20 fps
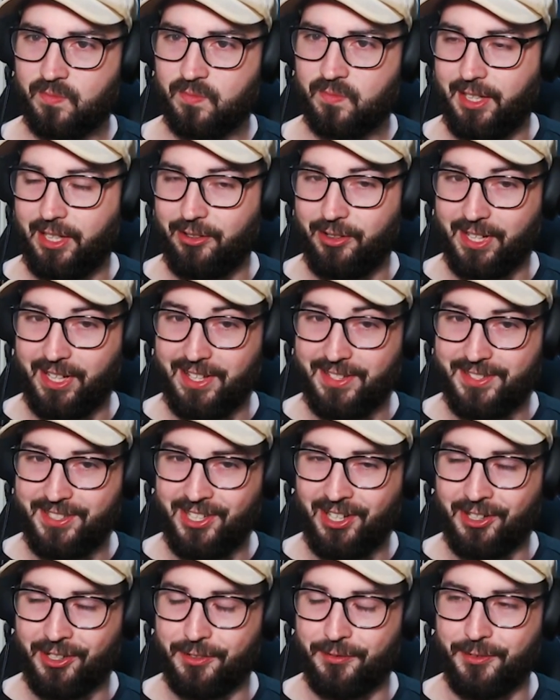Hearing his
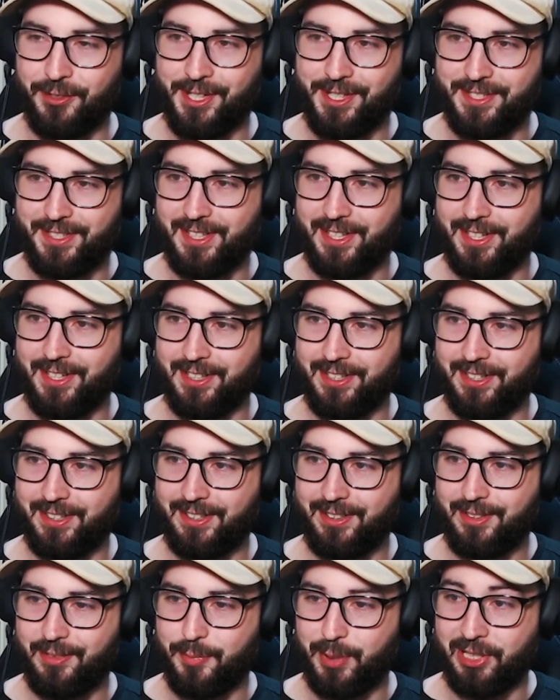younger voice here,
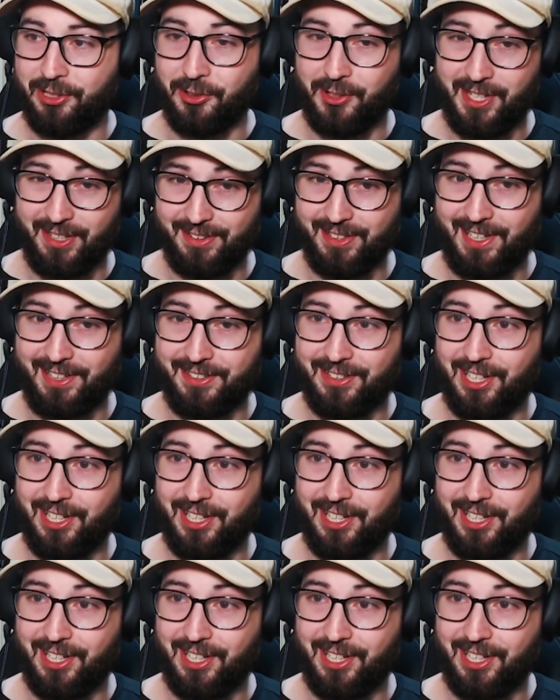but looking like